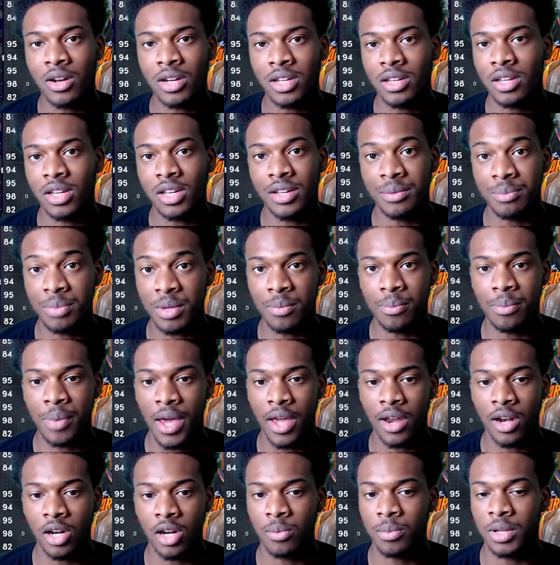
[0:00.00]
could be
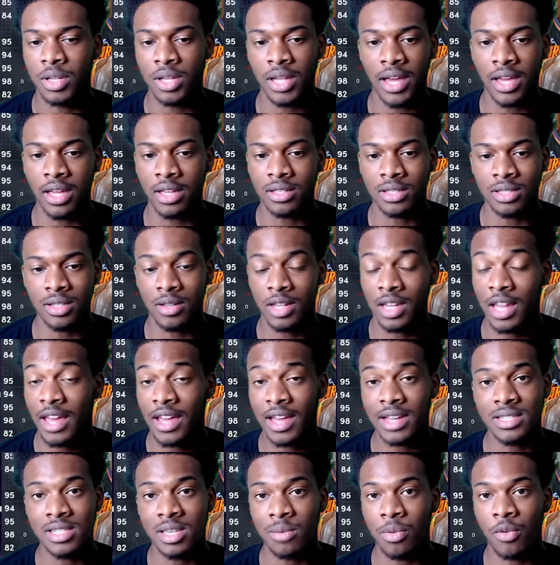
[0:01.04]
better, but like I
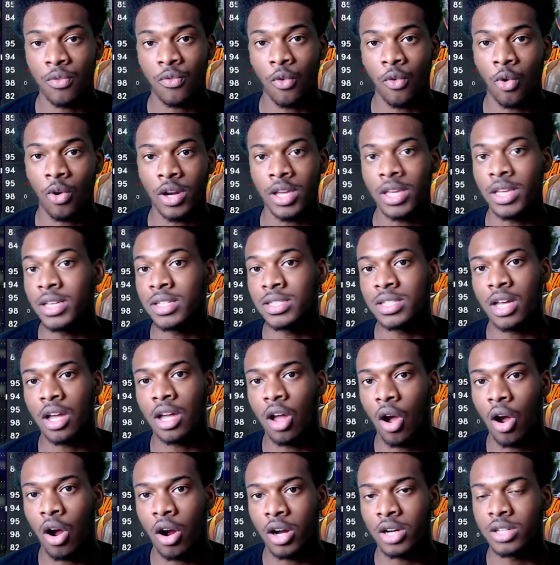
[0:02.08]
said before, he is a
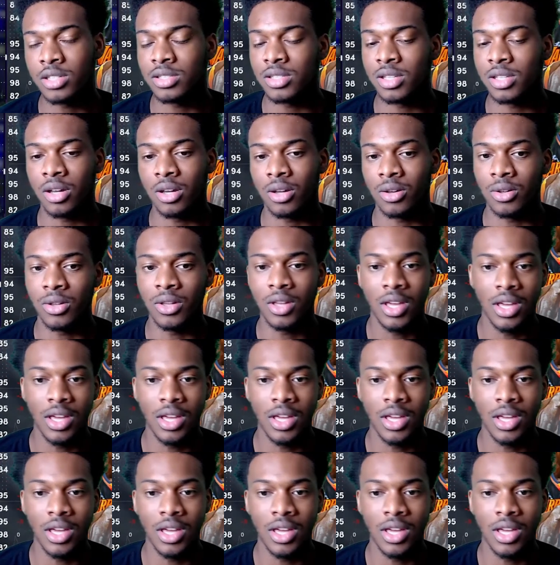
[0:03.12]
guard, so